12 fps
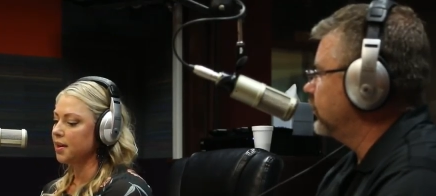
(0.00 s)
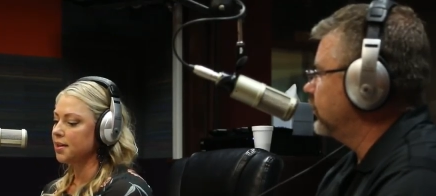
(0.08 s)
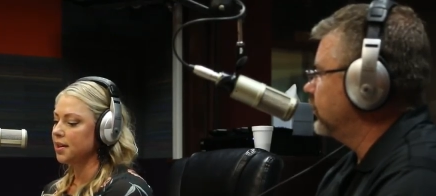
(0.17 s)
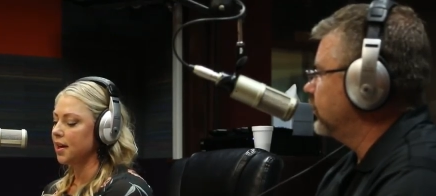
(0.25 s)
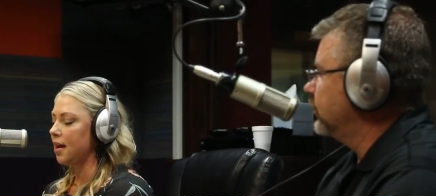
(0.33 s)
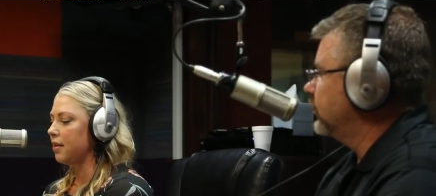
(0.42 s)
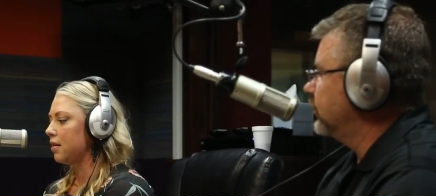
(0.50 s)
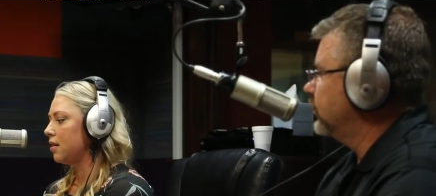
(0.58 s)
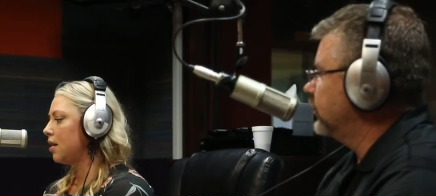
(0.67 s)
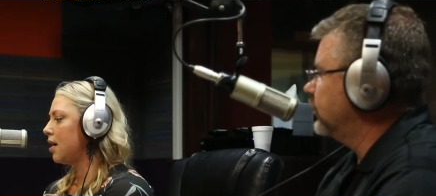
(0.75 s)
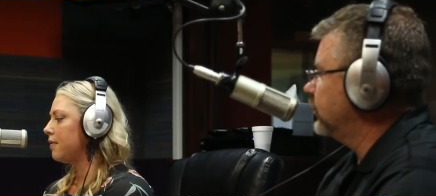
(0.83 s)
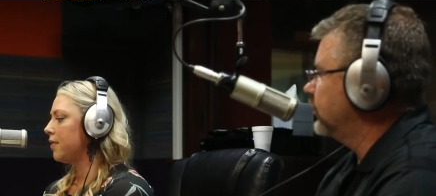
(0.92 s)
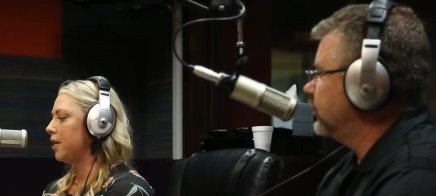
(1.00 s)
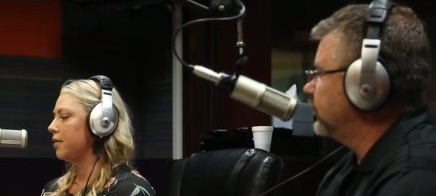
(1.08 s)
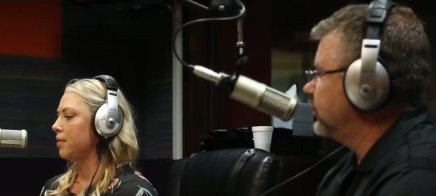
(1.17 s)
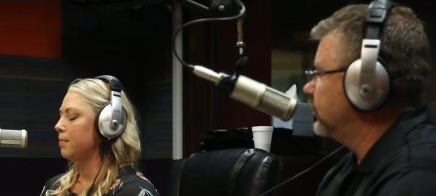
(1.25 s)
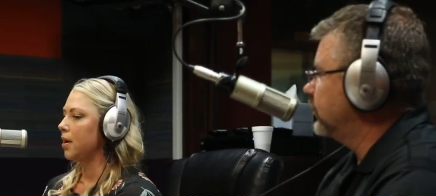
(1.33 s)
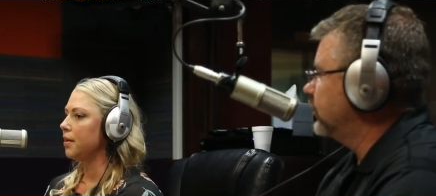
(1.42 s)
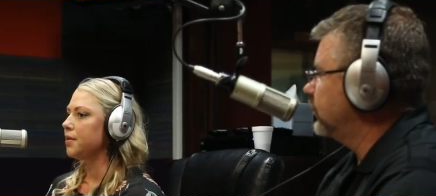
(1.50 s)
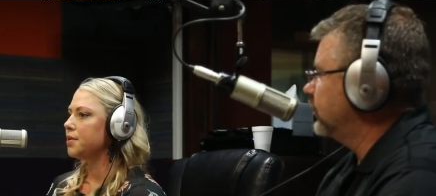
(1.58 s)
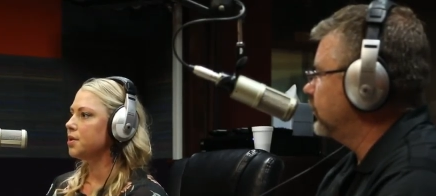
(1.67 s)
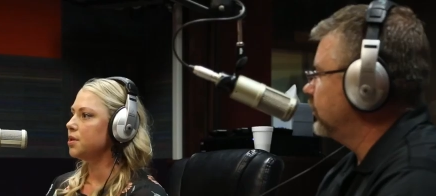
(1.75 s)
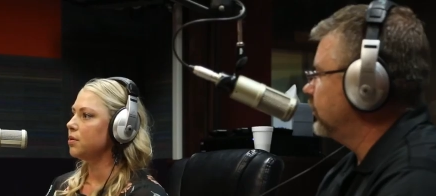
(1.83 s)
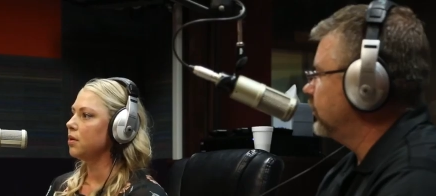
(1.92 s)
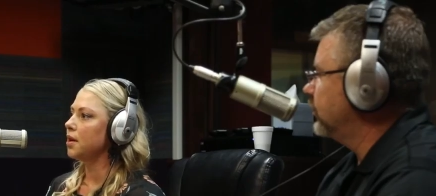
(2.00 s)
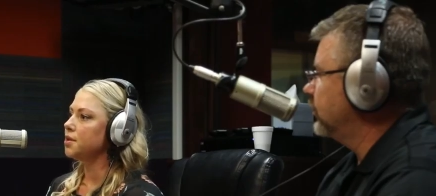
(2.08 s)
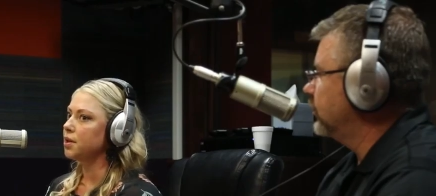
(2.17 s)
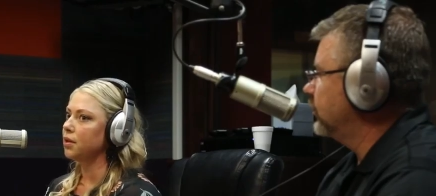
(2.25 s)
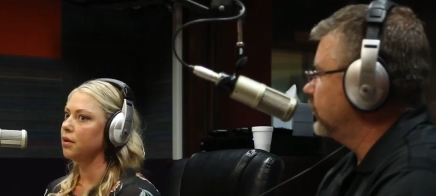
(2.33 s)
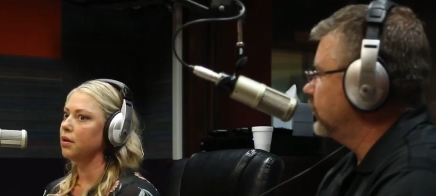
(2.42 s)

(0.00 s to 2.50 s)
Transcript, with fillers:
Speaker 1: get together every other month to do a lunch and